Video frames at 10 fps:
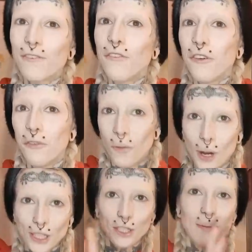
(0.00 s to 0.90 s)
if you've
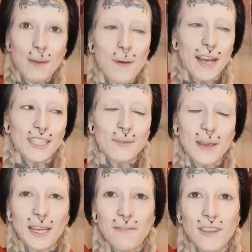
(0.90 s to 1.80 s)
watched my past
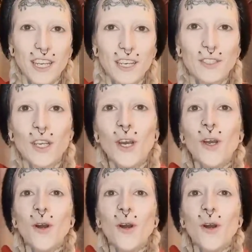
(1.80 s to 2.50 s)
makeup videos